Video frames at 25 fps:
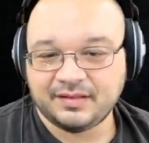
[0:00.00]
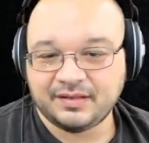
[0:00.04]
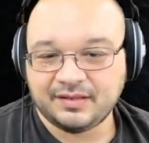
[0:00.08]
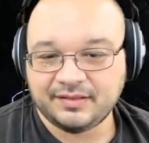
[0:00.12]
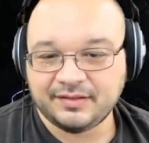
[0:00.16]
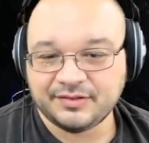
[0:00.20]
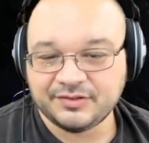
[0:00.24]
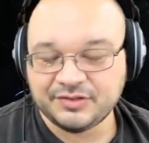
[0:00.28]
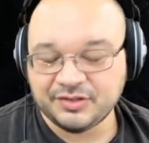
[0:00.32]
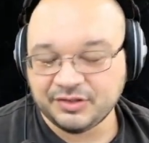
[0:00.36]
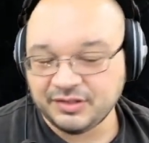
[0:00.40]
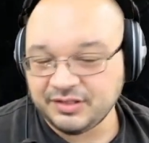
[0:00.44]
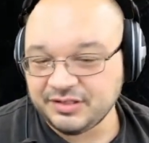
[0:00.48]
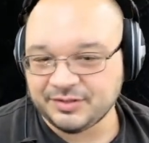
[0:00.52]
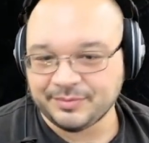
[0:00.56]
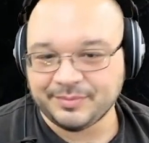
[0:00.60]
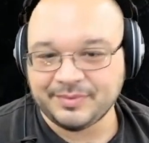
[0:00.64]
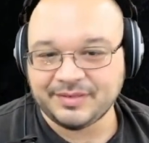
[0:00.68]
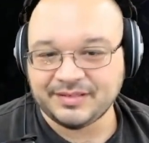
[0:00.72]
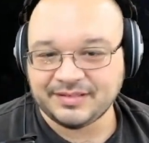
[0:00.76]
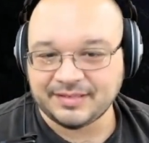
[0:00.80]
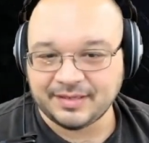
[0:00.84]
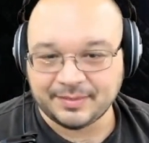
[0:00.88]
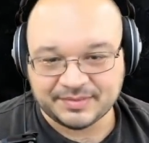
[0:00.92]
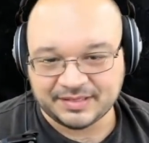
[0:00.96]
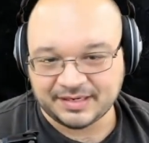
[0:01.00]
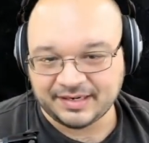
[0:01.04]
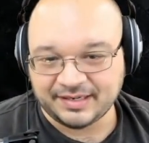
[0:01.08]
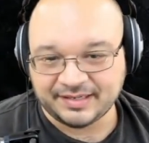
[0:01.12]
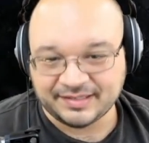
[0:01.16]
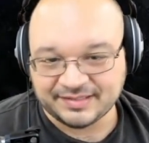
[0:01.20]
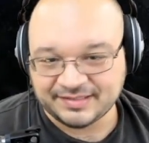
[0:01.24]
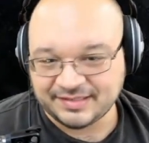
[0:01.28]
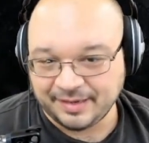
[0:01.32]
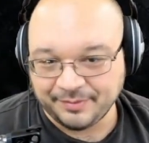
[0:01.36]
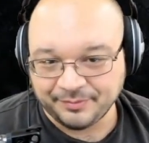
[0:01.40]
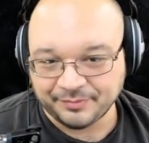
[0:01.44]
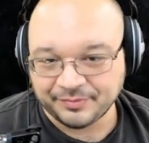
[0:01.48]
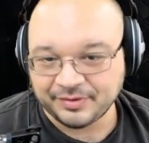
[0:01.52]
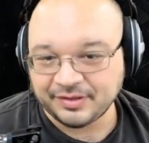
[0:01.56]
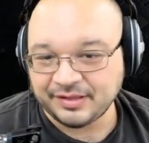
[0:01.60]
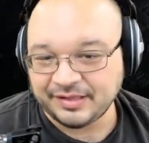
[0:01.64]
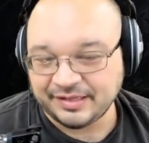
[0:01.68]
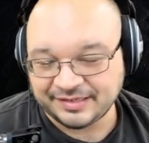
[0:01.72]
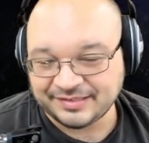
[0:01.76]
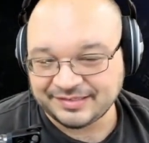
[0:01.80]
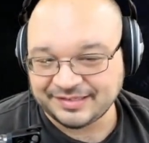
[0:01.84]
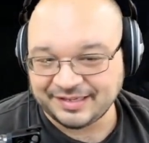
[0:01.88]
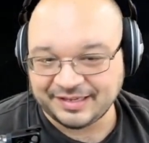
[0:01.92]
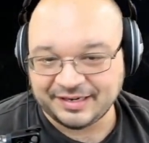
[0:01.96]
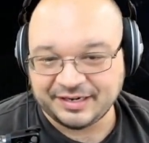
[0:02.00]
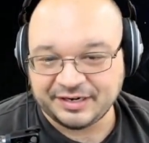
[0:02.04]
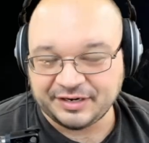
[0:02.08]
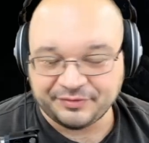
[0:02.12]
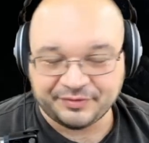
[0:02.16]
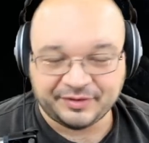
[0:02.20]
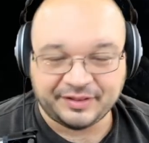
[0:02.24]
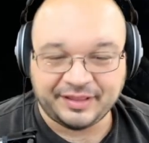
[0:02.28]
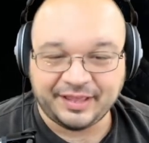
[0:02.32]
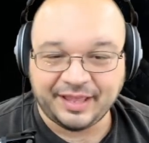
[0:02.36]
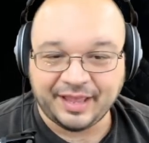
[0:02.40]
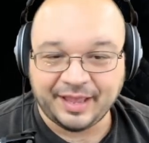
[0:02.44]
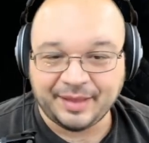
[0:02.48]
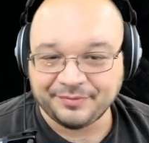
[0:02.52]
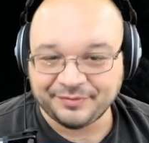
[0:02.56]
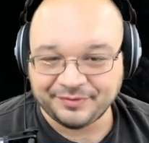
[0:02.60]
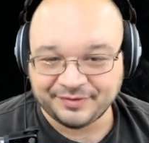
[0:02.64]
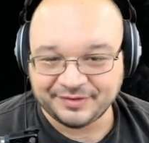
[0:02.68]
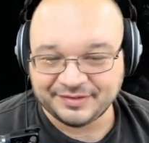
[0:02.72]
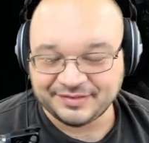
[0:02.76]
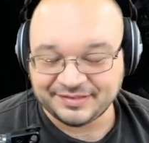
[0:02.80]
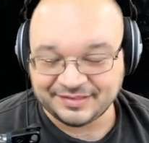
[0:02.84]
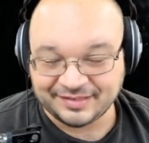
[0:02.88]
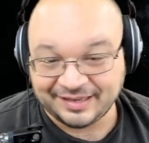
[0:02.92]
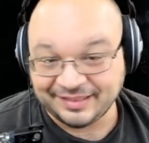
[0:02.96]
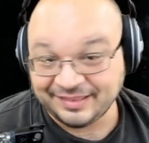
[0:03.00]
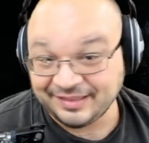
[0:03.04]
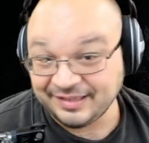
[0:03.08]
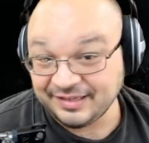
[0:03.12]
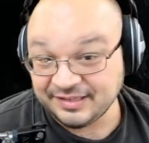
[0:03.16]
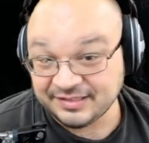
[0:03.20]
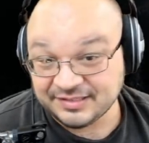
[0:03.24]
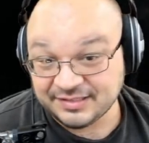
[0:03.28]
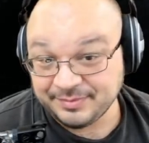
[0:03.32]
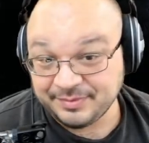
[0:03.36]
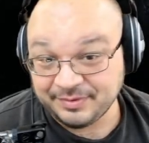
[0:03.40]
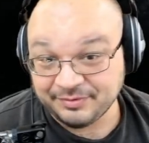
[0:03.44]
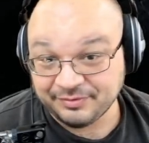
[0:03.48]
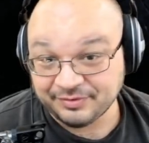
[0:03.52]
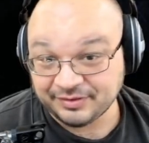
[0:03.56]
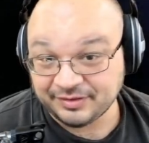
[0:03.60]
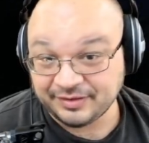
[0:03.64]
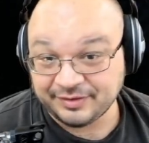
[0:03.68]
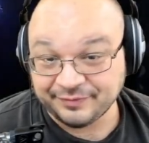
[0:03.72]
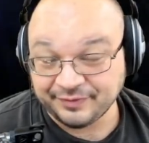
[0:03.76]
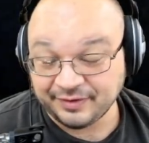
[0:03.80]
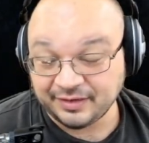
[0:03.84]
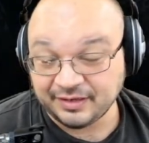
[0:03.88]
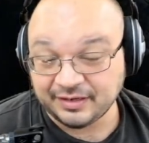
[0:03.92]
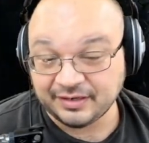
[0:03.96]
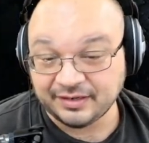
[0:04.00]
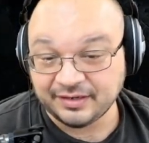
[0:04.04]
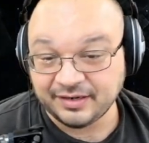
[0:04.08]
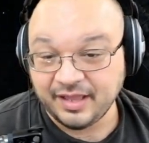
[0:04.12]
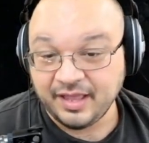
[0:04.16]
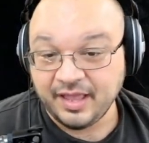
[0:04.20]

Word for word: There's only so many times that I could say I'm really excited and really hyped for this, and I think it's going to be really fun.